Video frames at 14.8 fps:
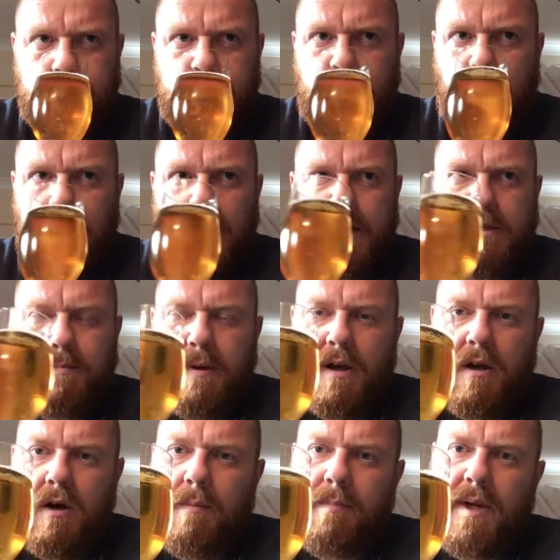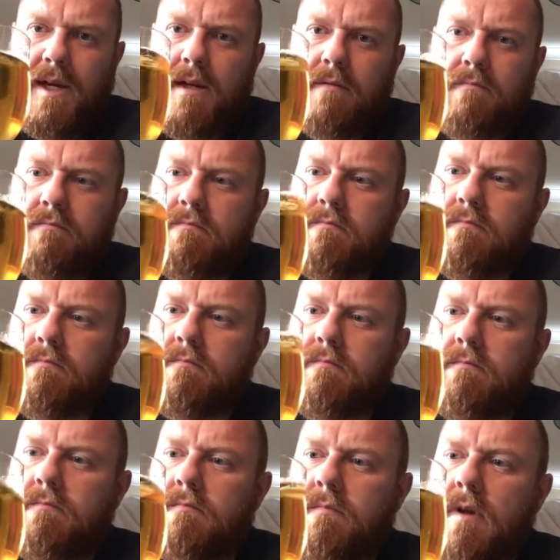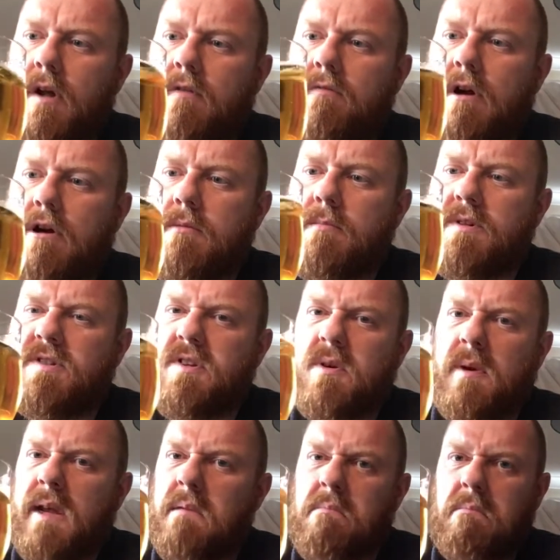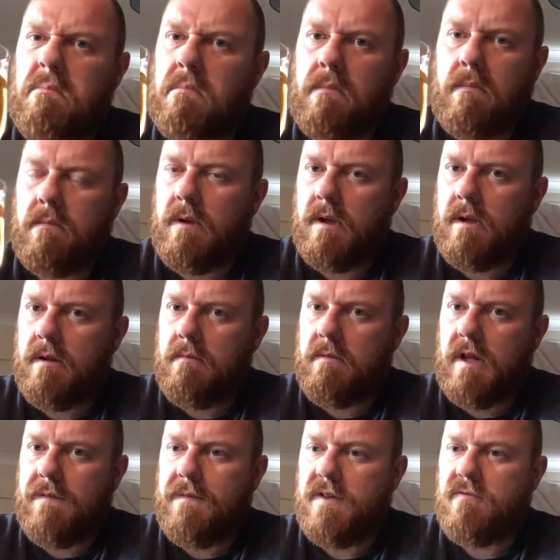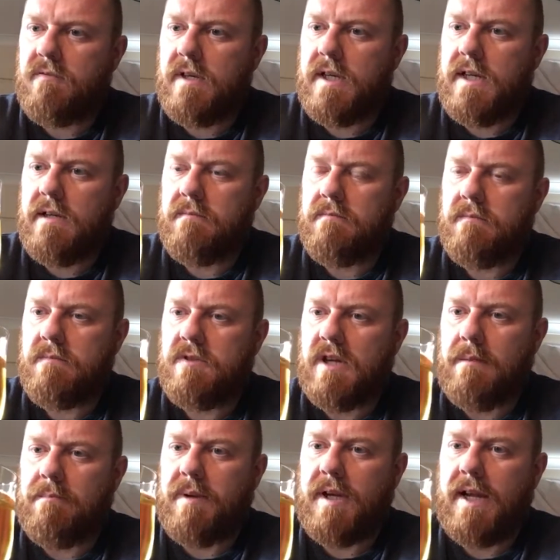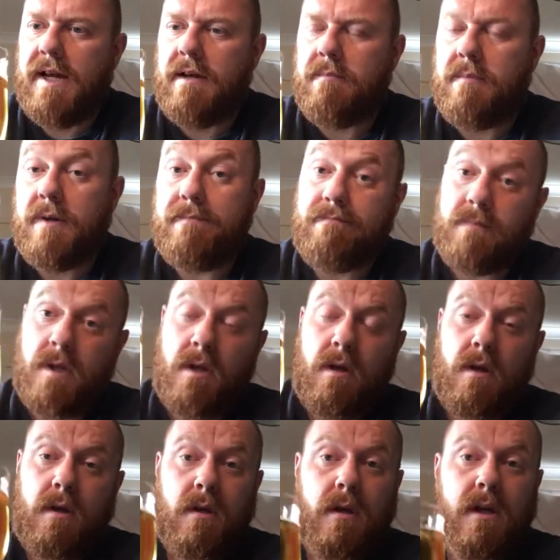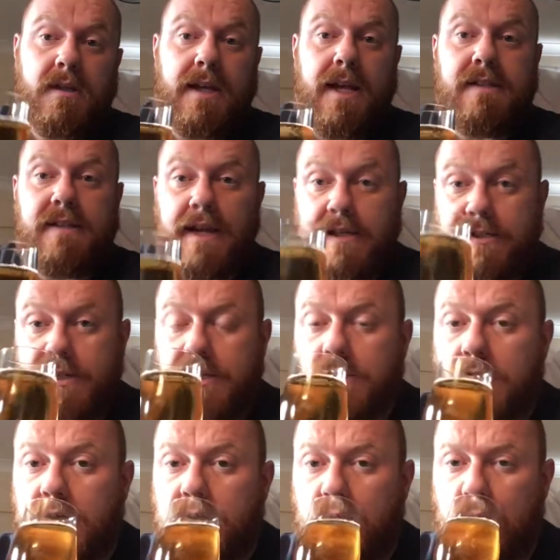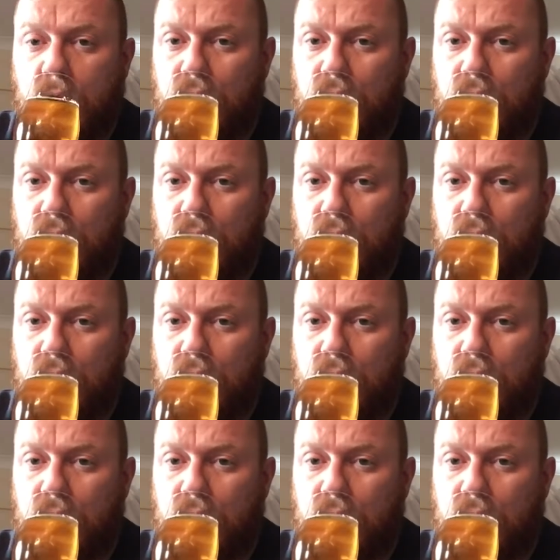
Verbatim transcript: tiniest bit of hoppy aroma to it, but nothing's really jumping out. But let's get a taste. Cheers, guys.